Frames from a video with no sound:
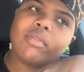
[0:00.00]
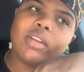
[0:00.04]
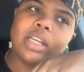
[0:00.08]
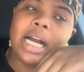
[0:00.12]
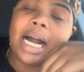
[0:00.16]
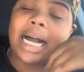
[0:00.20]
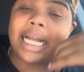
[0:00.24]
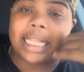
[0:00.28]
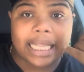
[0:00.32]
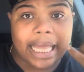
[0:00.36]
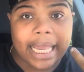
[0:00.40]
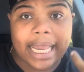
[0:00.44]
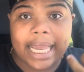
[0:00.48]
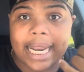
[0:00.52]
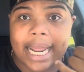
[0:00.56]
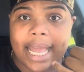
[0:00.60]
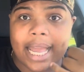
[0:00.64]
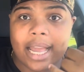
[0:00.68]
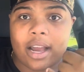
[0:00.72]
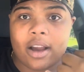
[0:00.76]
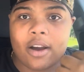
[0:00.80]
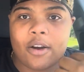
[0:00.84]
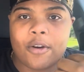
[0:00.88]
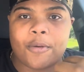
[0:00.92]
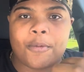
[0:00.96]
I lay
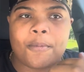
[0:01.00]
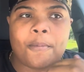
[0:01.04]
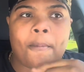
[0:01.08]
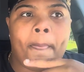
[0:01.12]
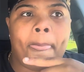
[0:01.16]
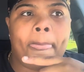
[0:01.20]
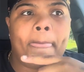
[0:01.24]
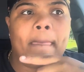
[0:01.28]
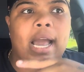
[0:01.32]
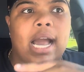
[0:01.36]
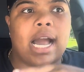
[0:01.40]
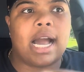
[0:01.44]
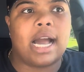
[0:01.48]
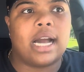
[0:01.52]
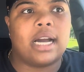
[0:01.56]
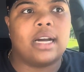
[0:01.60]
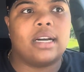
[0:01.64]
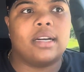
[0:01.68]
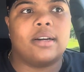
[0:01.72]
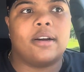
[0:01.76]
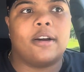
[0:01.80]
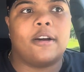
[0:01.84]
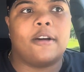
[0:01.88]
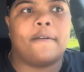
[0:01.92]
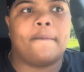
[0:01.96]
down, I
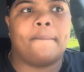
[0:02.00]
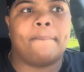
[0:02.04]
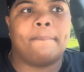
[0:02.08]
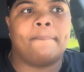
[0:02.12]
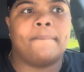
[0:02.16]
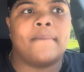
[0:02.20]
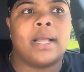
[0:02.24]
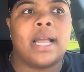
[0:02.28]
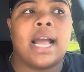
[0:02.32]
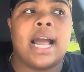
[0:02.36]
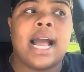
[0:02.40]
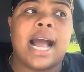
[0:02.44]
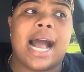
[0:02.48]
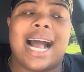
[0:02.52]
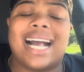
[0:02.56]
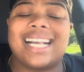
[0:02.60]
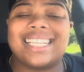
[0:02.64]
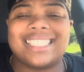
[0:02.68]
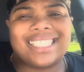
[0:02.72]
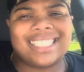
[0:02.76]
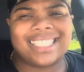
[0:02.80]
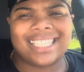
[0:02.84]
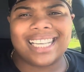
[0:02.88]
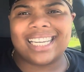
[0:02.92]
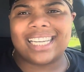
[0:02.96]
um I
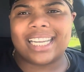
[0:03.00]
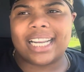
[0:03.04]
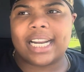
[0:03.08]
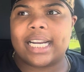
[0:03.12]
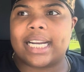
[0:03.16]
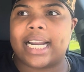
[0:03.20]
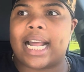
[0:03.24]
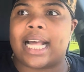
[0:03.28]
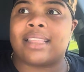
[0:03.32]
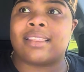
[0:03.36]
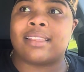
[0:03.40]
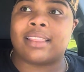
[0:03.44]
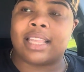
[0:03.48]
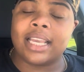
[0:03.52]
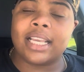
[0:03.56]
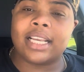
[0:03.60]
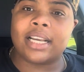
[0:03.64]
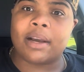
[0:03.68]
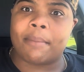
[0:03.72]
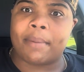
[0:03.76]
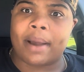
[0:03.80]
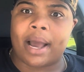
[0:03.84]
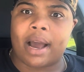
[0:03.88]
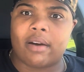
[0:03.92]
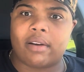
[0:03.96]
sit there and I think
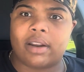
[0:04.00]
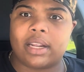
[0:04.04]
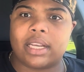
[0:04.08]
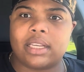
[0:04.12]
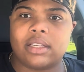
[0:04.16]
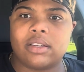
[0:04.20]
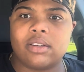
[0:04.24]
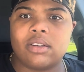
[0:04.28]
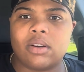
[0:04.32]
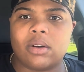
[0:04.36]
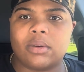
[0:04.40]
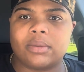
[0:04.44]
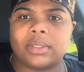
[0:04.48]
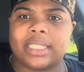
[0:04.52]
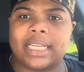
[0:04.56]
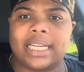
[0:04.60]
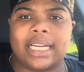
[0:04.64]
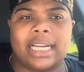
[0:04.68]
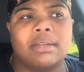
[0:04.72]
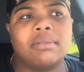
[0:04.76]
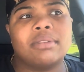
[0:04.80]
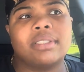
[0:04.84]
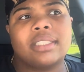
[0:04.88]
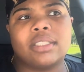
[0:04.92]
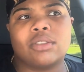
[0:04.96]
about it. You know what I'm saying?
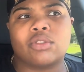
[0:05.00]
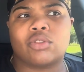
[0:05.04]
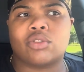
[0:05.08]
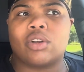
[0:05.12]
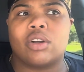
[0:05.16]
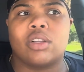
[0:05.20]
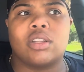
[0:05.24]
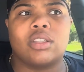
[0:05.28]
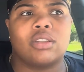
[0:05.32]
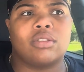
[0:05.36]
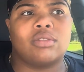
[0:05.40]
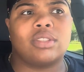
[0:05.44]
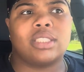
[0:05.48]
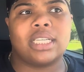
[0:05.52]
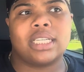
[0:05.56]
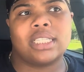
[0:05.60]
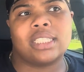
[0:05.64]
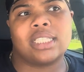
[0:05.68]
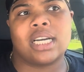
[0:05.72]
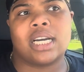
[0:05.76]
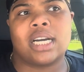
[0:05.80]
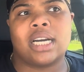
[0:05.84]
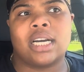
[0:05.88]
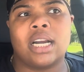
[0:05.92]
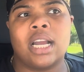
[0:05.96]
I'm still scrolling on
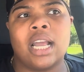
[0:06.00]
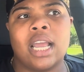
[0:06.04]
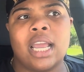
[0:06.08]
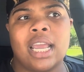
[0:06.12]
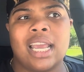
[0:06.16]
TikTok.